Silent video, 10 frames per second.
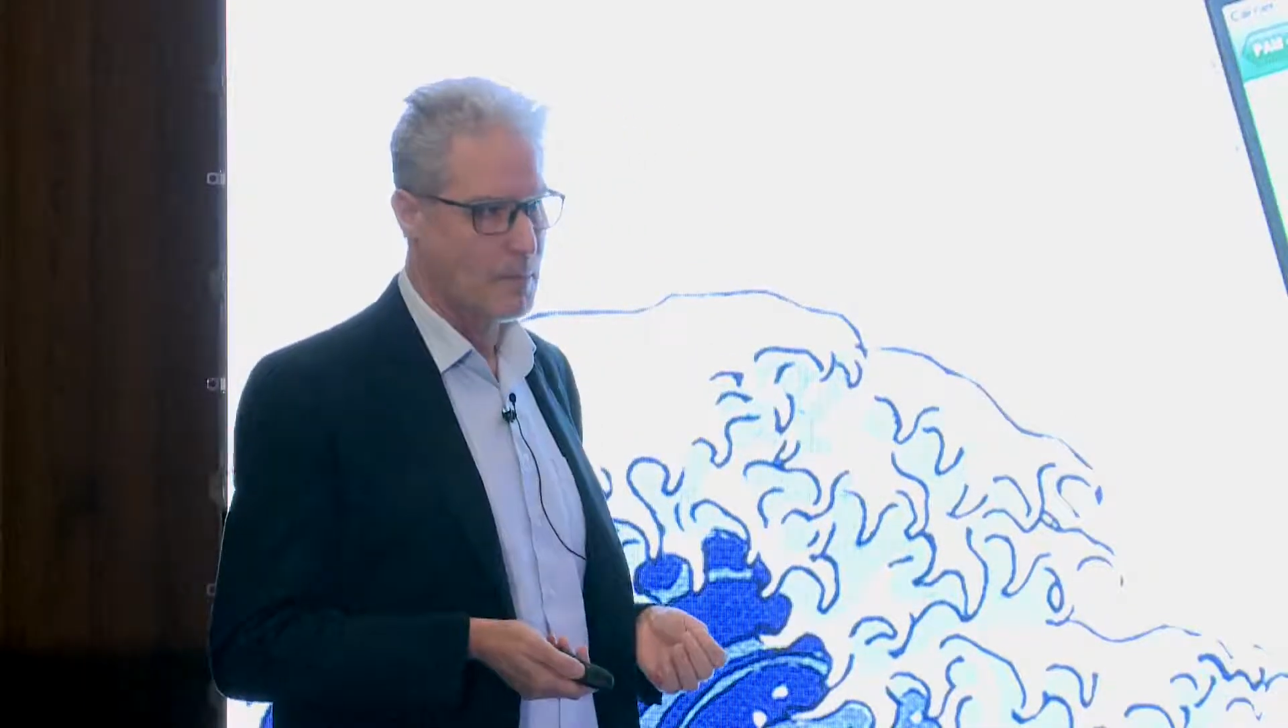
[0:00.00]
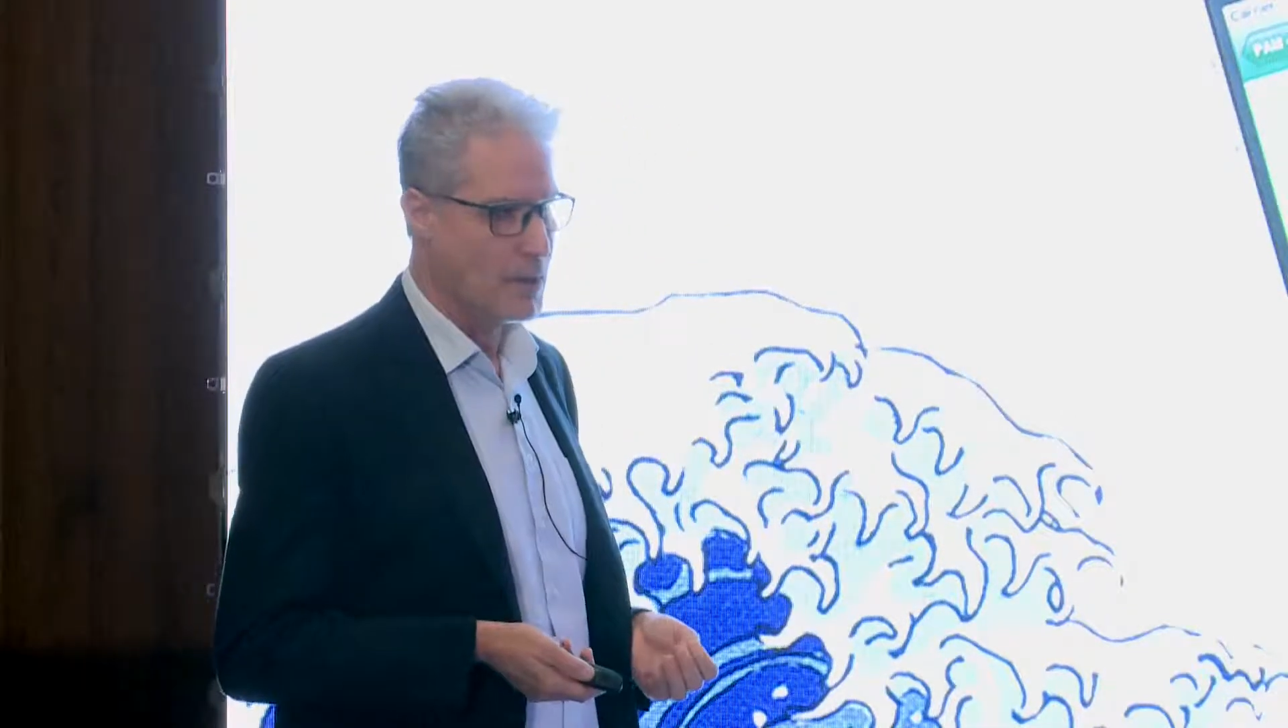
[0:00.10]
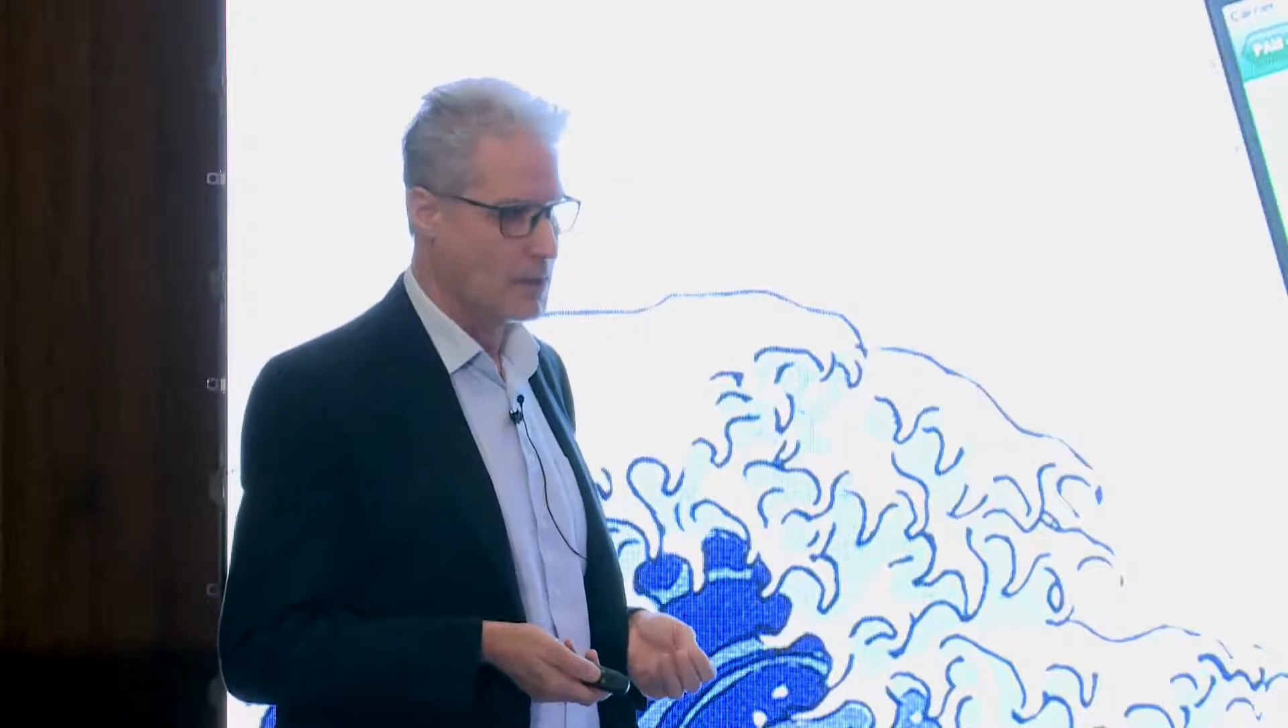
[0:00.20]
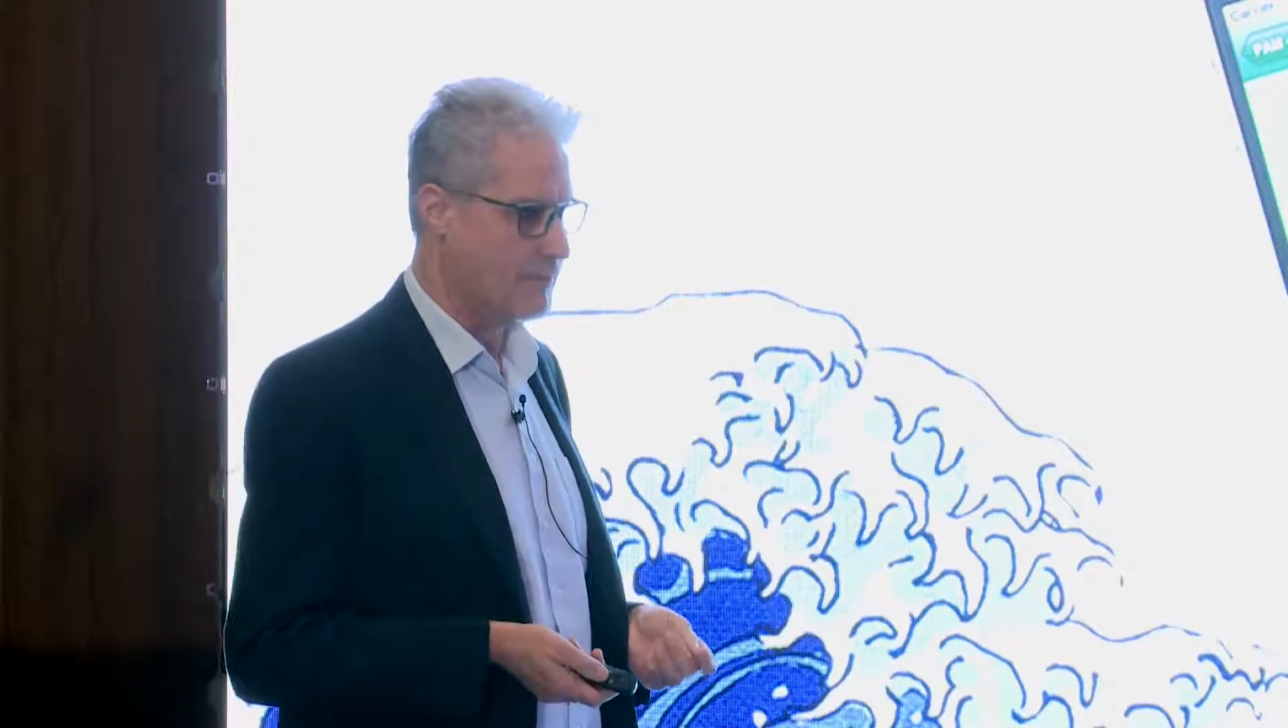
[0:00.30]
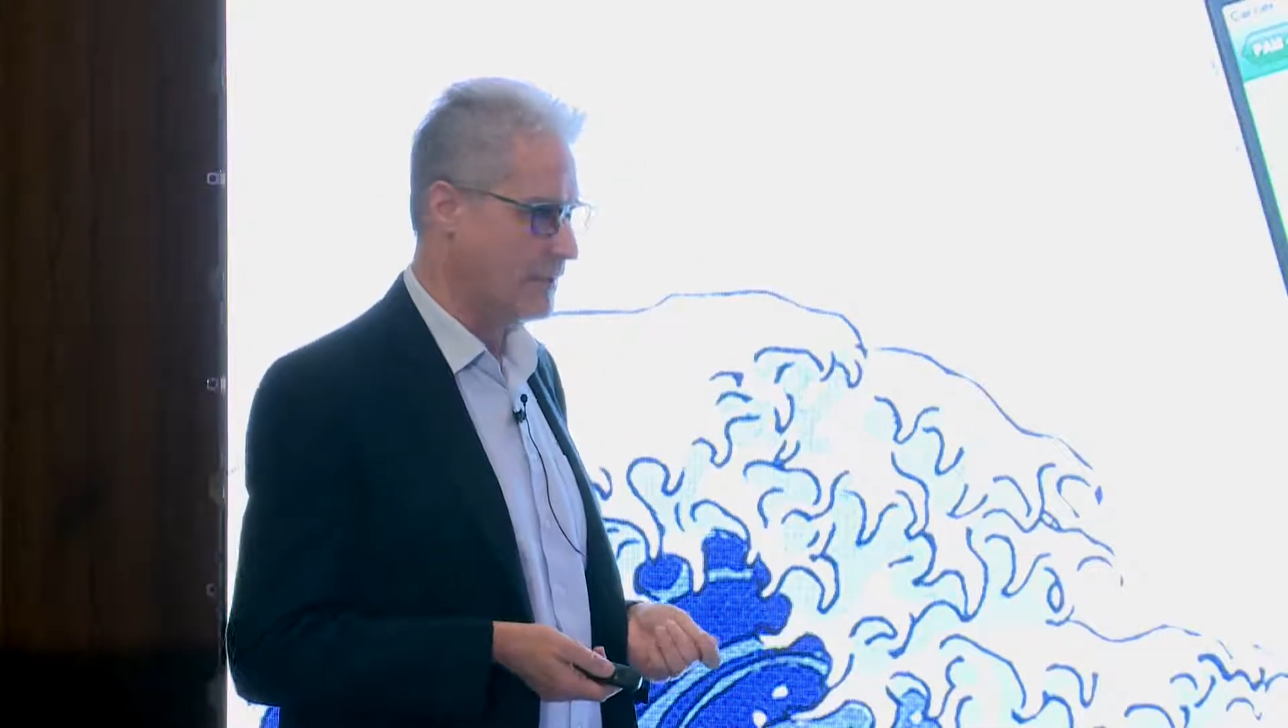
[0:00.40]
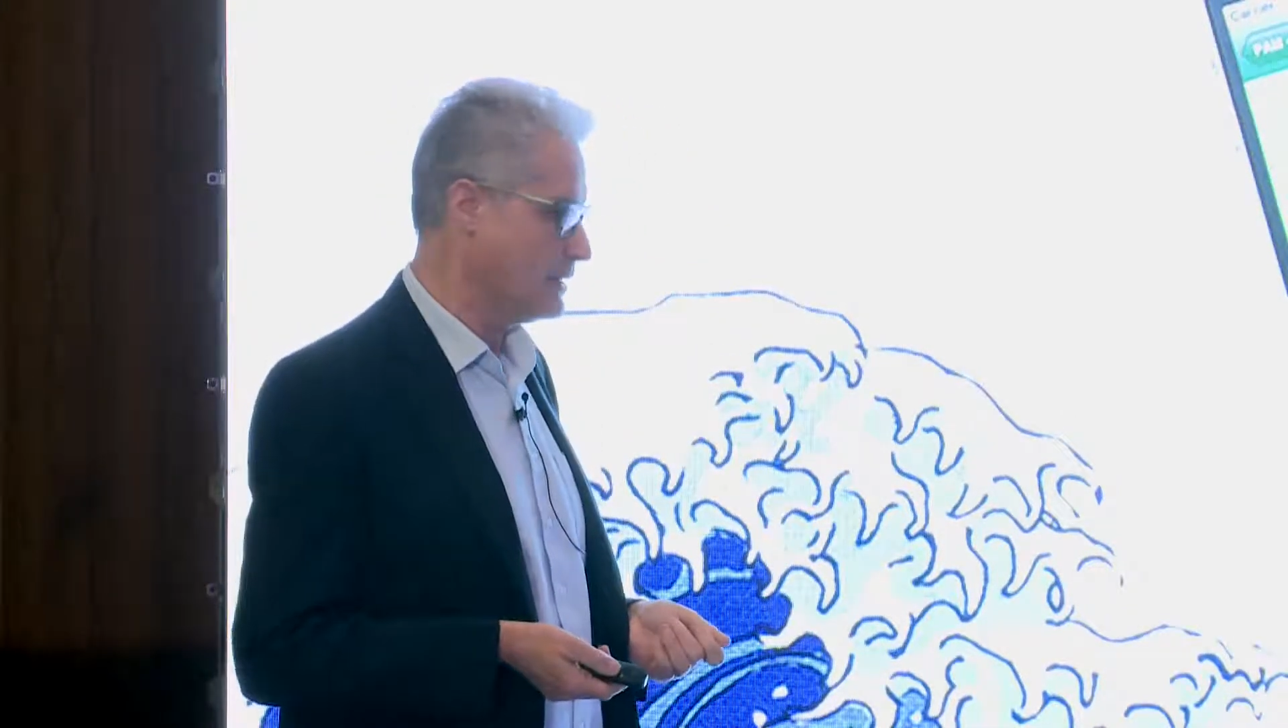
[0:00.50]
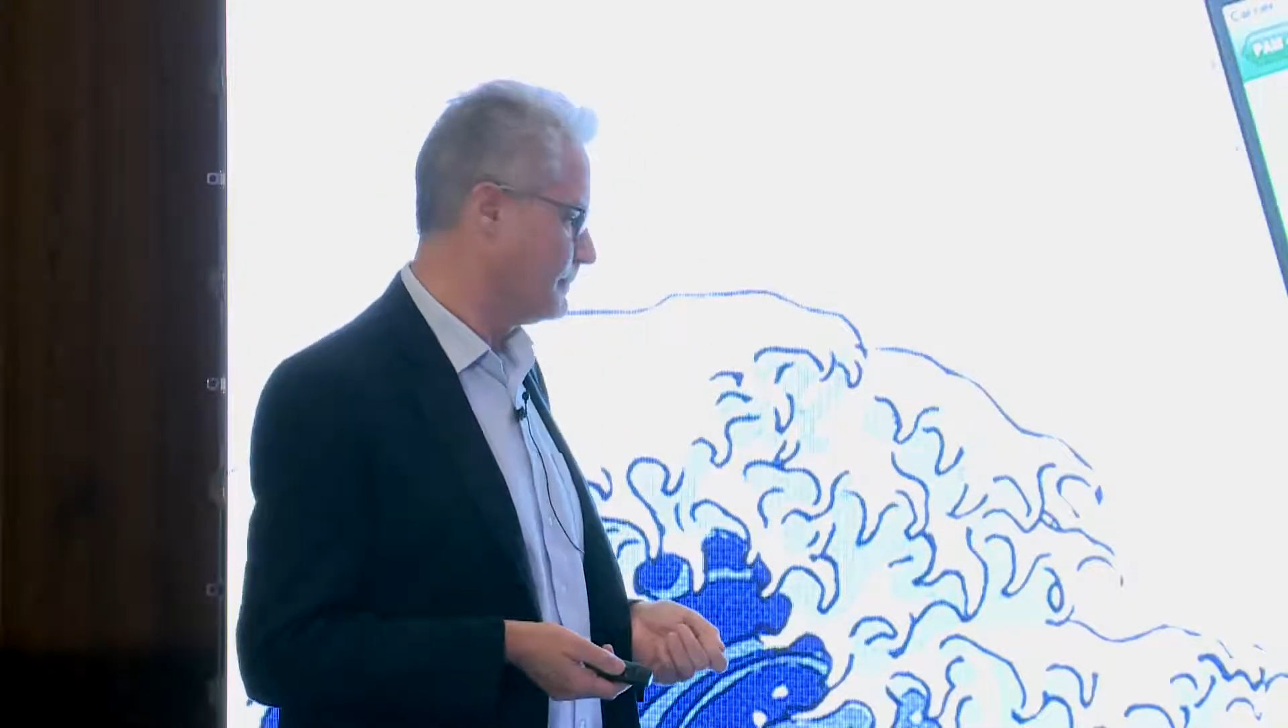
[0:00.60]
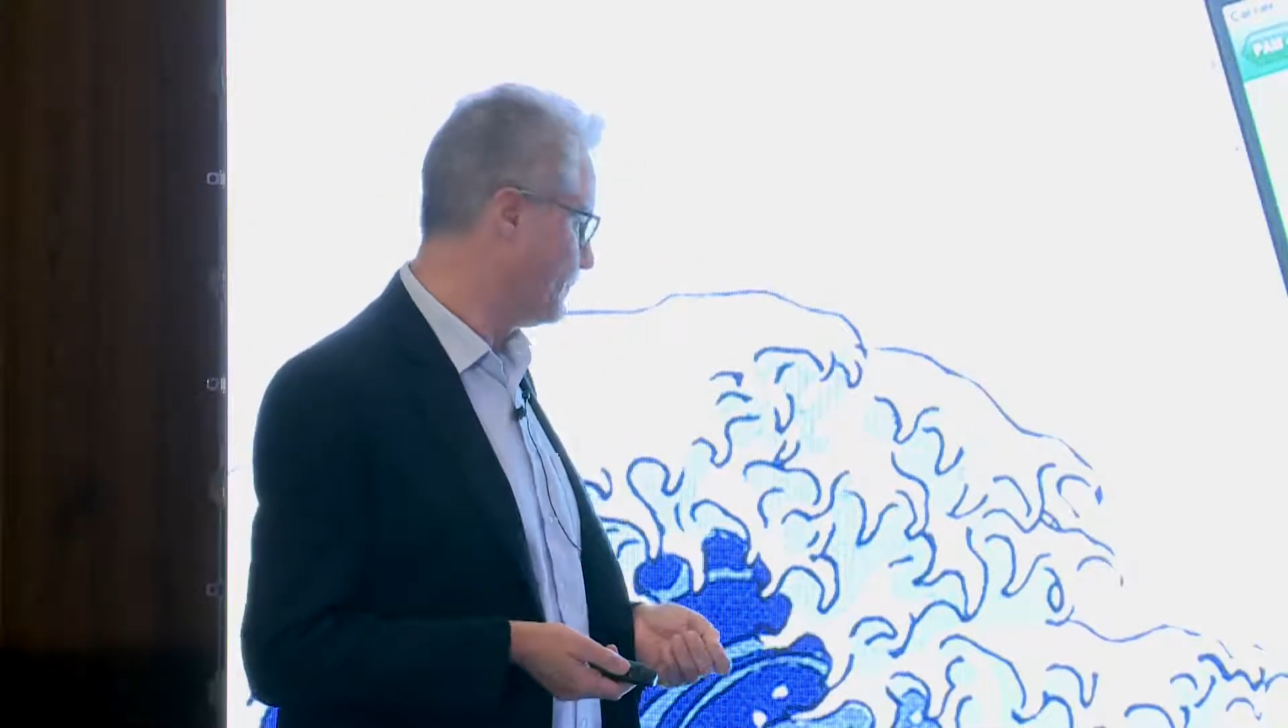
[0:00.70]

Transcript: part of it.